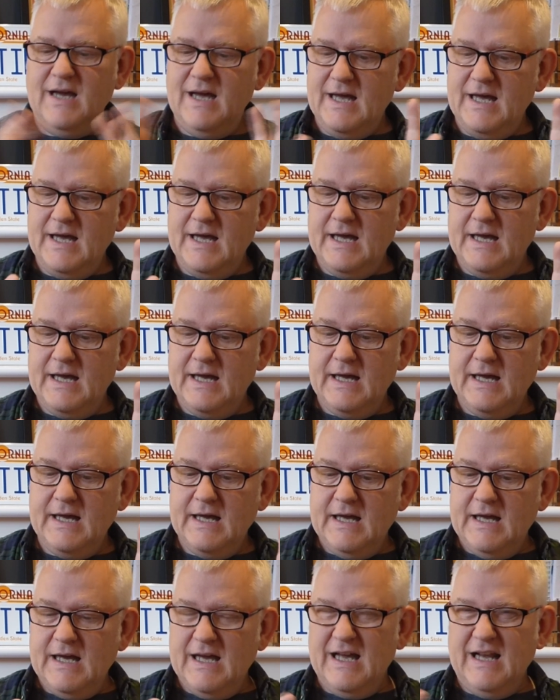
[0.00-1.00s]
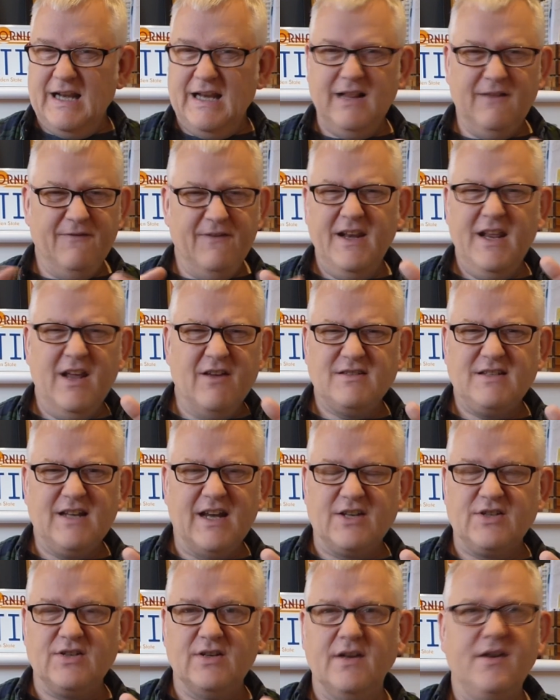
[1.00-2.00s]
little video
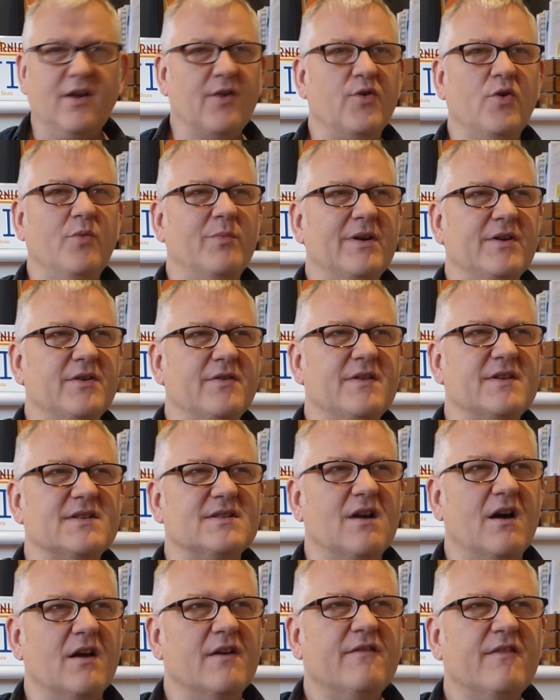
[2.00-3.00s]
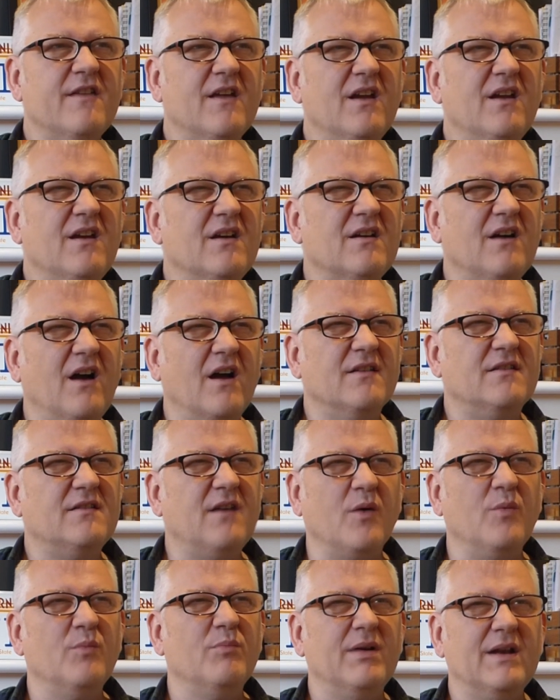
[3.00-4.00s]
section. I don't normally do this kind of thing. I
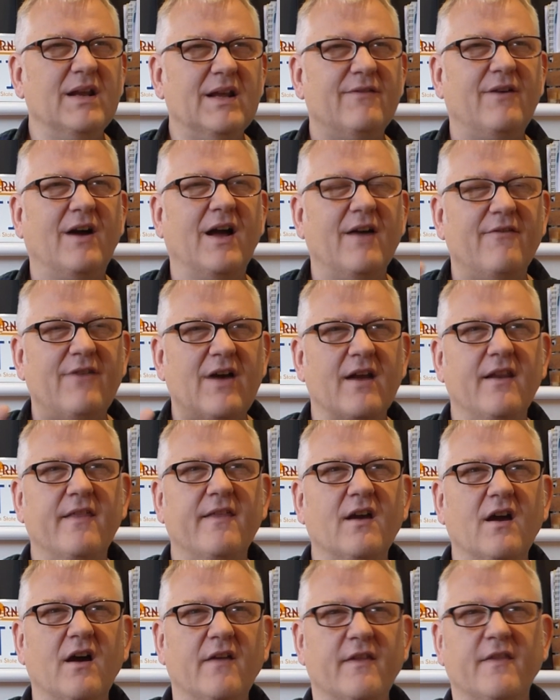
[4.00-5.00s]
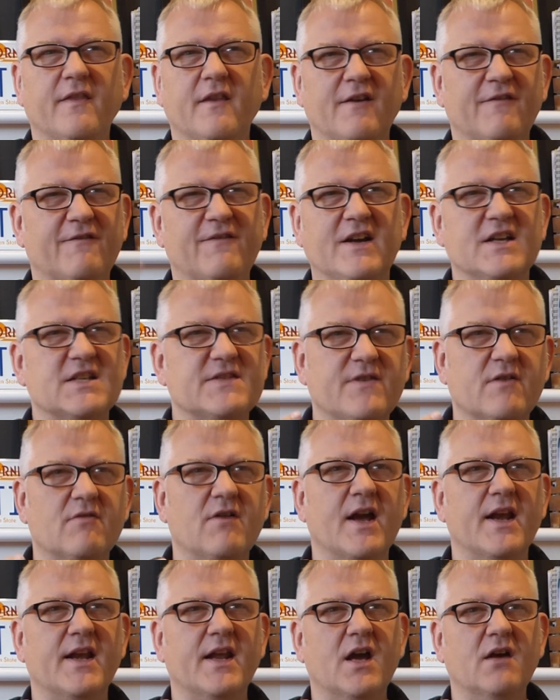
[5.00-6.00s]
don't believe I have anything other than a face for
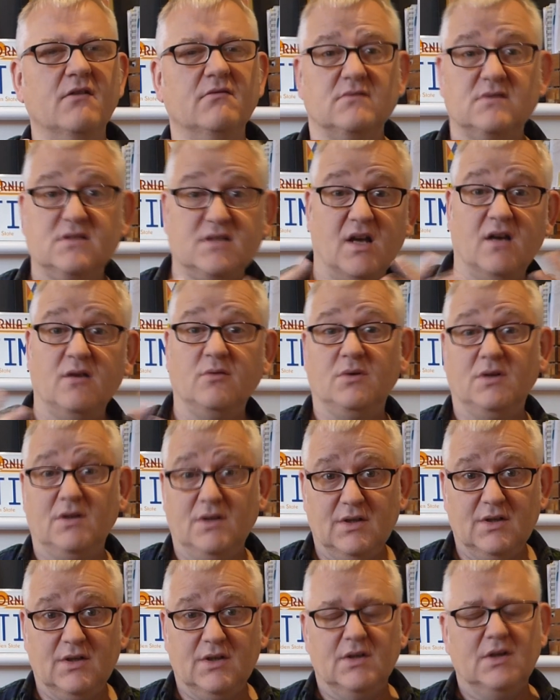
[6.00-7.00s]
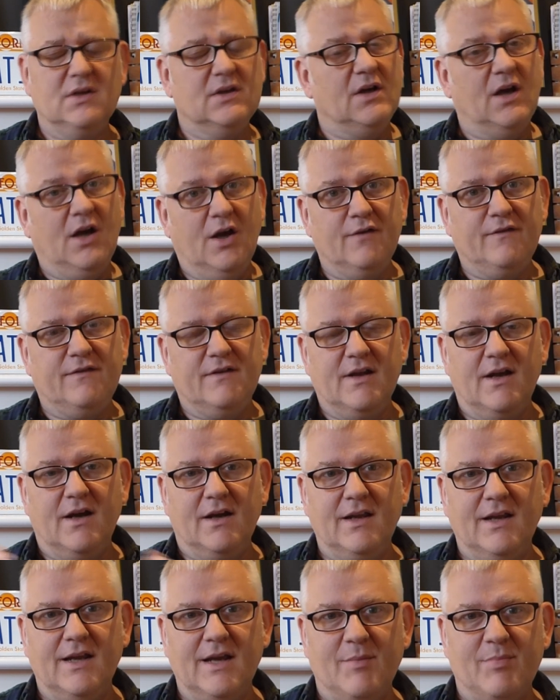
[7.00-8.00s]
radio, so hopefully I
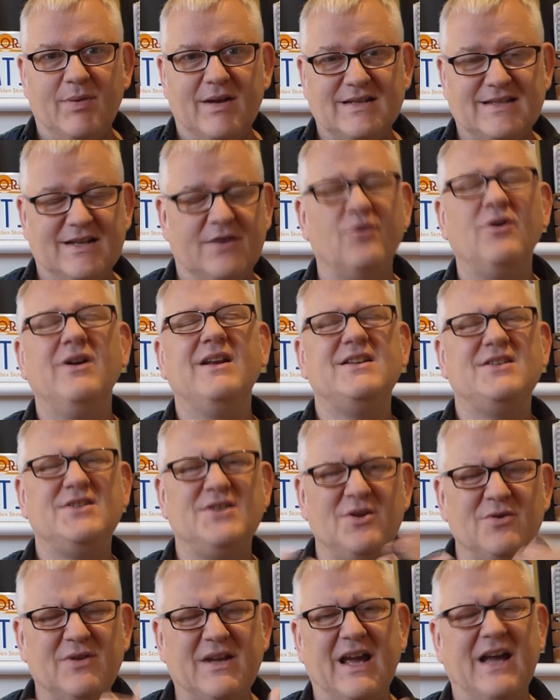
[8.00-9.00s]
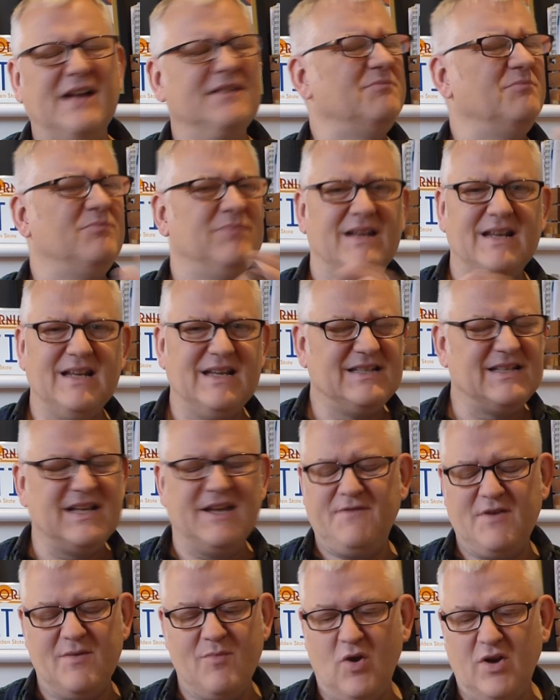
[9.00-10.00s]
can get past that, or at least you can. Please,
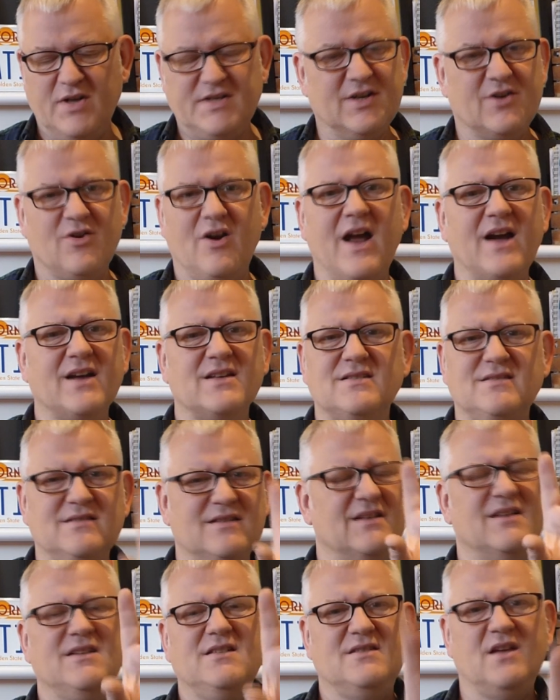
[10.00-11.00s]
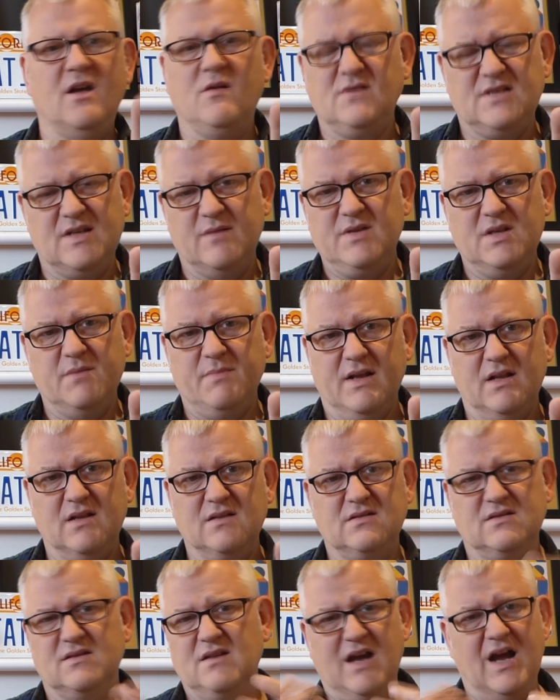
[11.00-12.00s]
if your monitor cracks, don't send me the
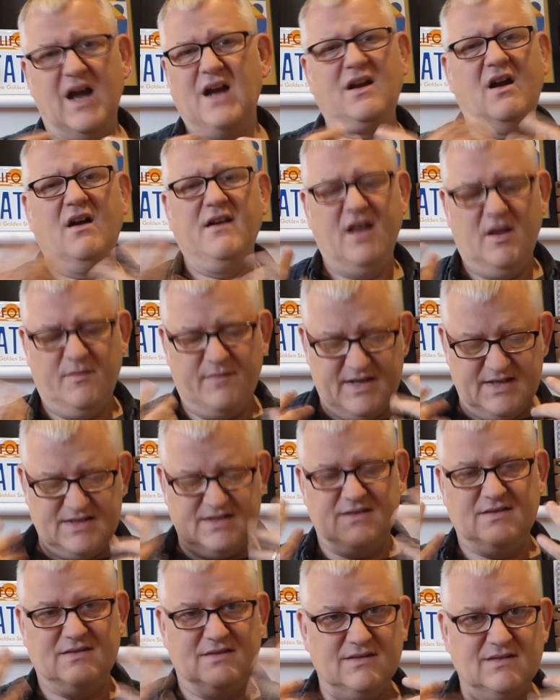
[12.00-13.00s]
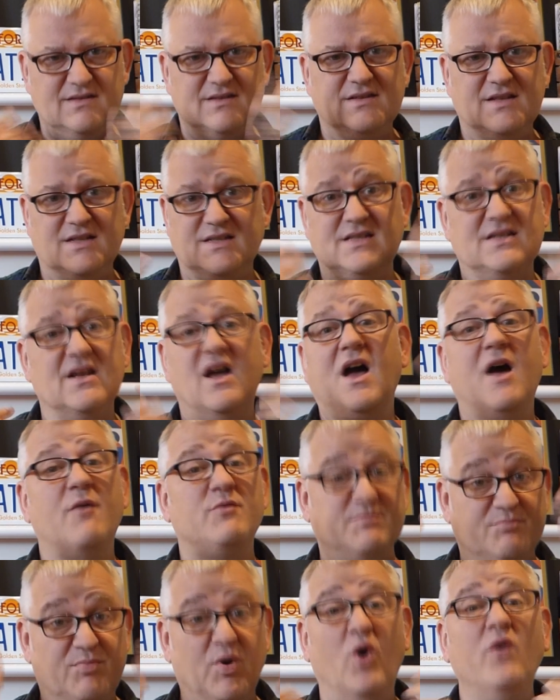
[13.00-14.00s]
bills. I can't help this. I
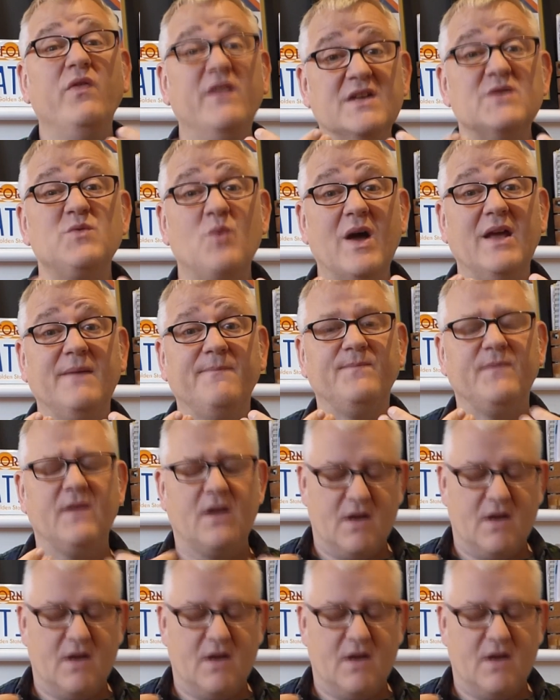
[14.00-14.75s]
was born this way.